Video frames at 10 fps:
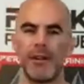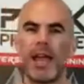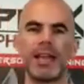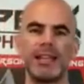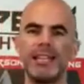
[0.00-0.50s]
I've
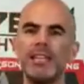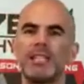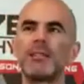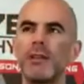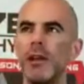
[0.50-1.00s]
had at
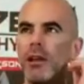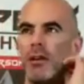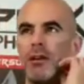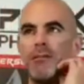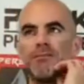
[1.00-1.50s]
least
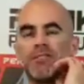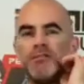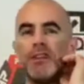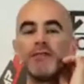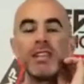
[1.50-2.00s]

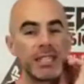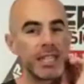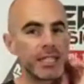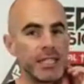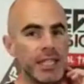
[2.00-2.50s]
fifty,
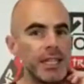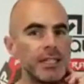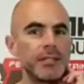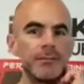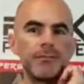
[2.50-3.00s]
sixty
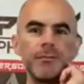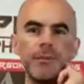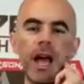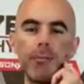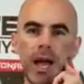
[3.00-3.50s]
kids.
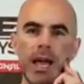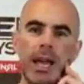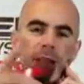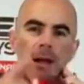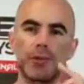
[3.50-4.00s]
Not mine.
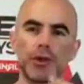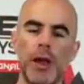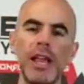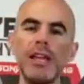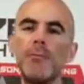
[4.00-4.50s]
I mean, I've
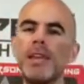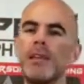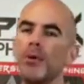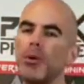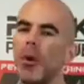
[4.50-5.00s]
trained
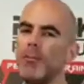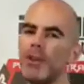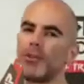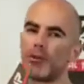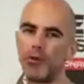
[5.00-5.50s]
people,
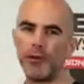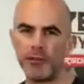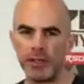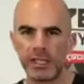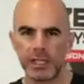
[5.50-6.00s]
women, through
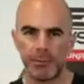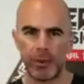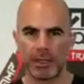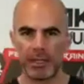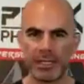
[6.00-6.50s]
fifty, sixty
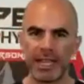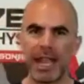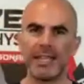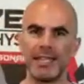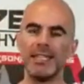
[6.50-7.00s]
pregnancies,
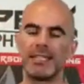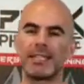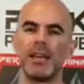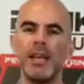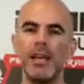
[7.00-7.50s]
at
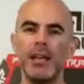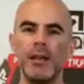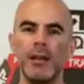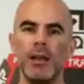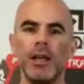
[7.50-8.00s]
least.
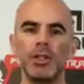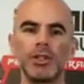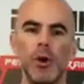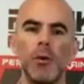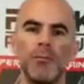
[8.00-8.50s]

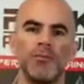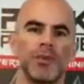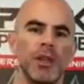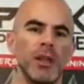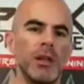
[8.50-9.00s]
So,
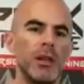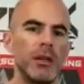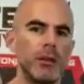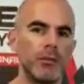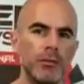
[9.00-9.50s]

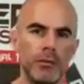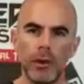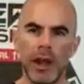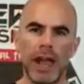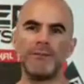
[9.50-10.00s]

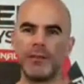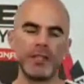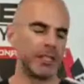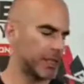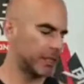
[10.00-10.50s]
no, I don't have
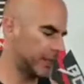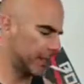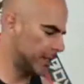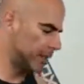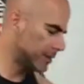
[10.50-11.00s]
fifty, sixty
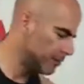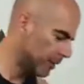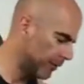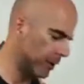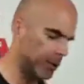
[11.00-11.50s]
kids,
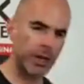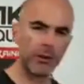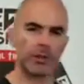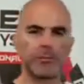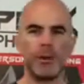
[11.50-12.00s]
motherfuckers. I
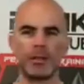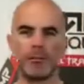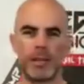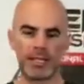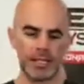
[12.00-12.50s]
know this is what
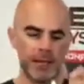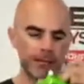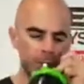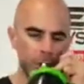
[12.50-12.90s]
you're about to say.